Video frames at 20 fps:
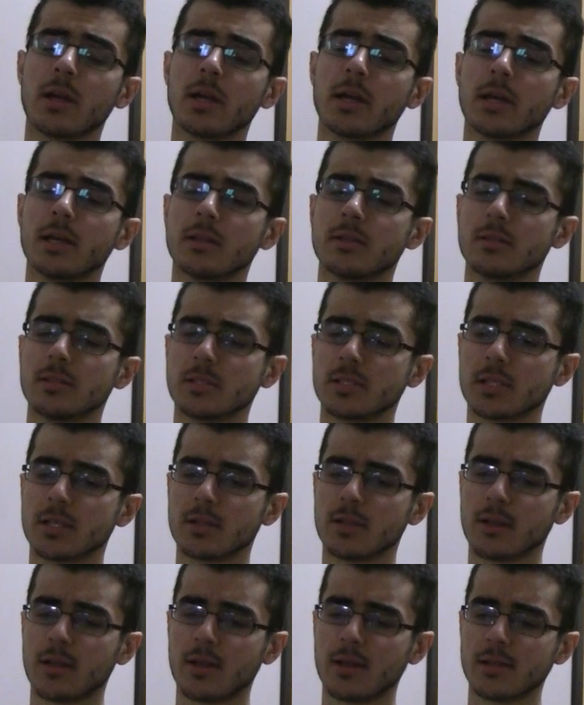had this
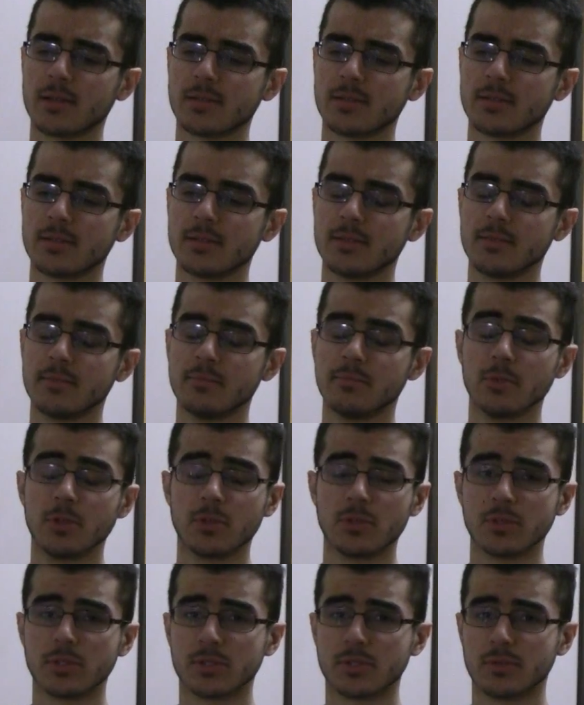class in
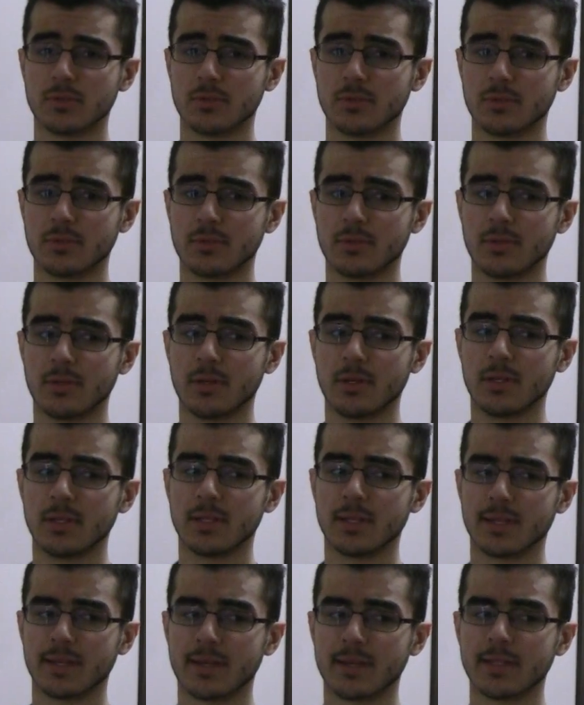middle school
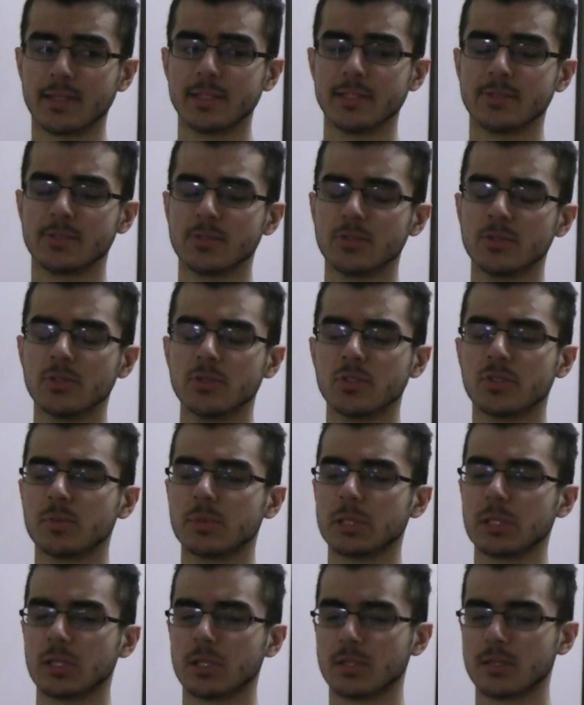that kind of introduced
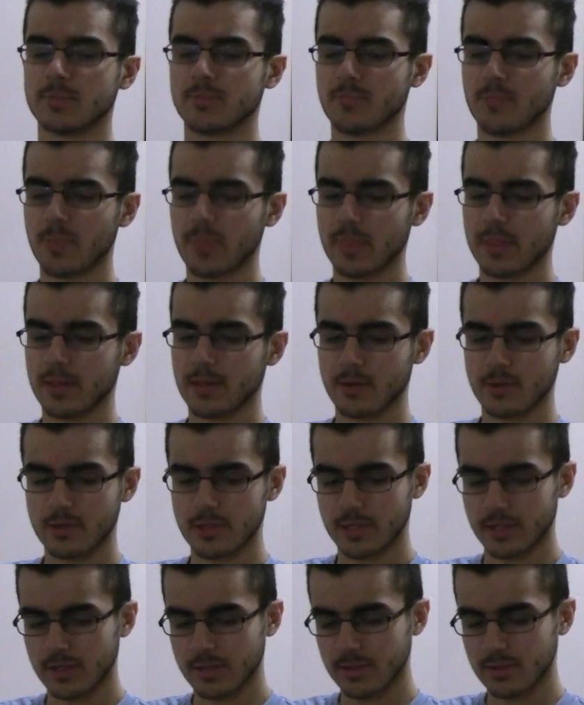me to, you know,
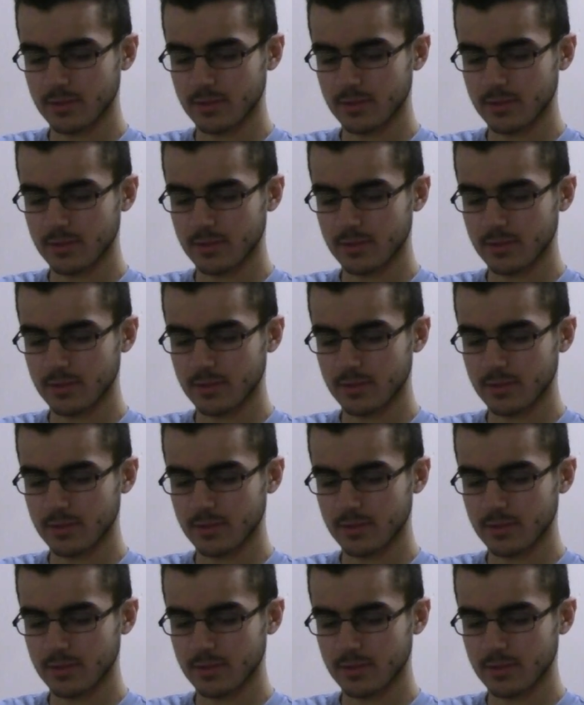like,